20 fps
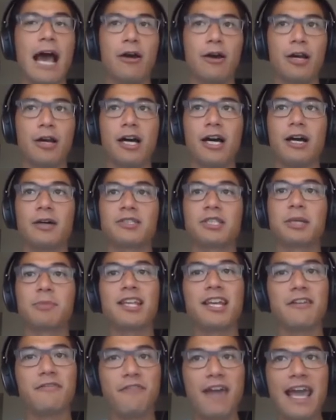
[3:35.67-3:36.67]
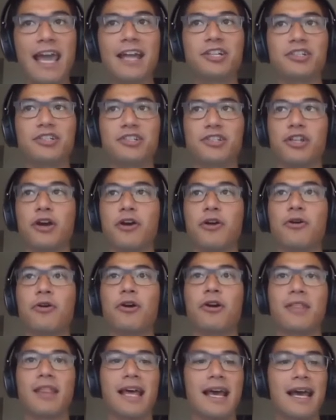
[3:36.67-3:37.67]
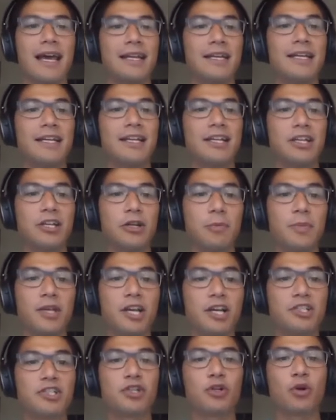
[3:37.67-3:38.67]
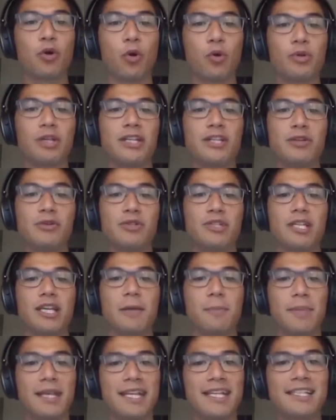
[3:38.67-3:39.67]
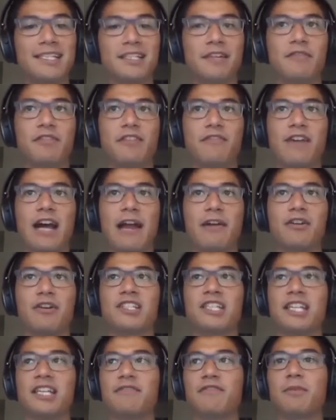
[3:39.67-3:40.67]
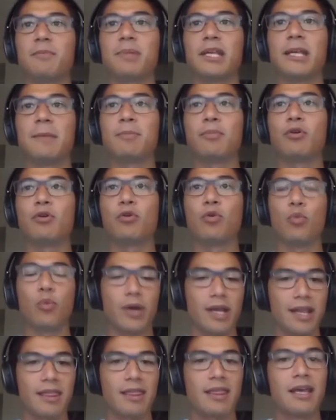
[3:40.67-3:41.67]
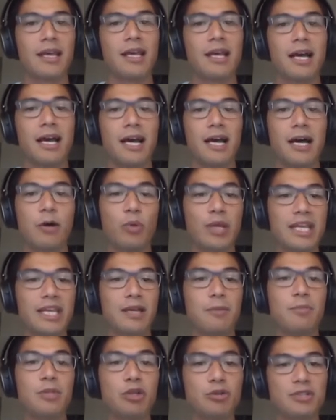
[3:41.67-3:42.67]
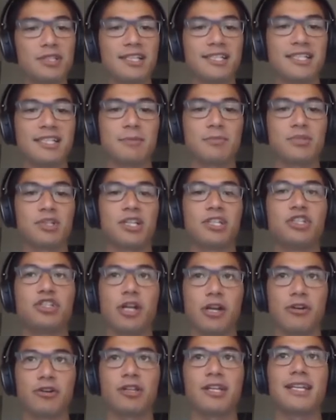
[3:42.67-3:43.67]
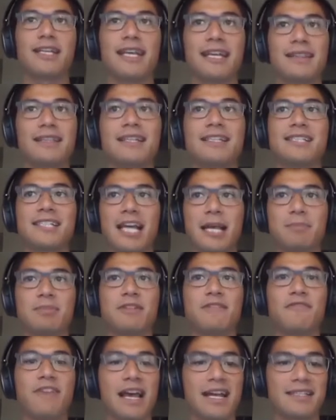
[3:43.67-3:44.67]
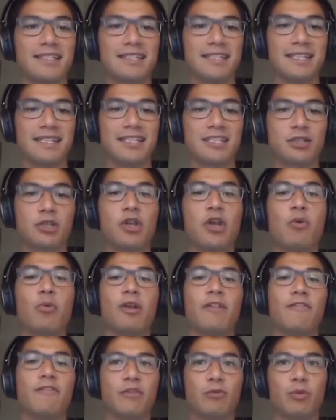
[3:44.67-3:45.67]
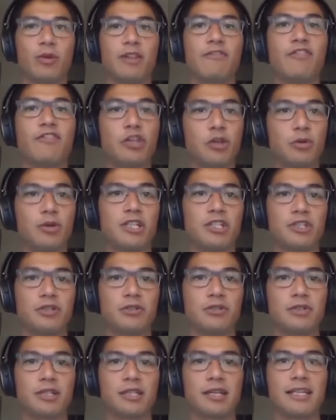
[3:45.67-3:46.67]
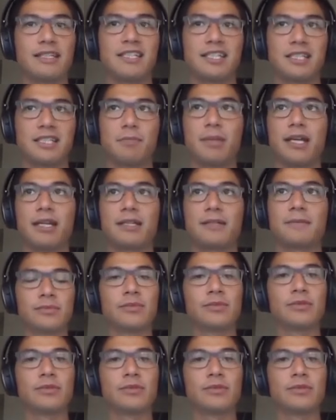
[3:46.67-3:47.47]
Some of the advantages though are that, you know, because you're only using a piece of the virus, even people with weak immune systems can generally get these types of vaccines with few issues anticipated.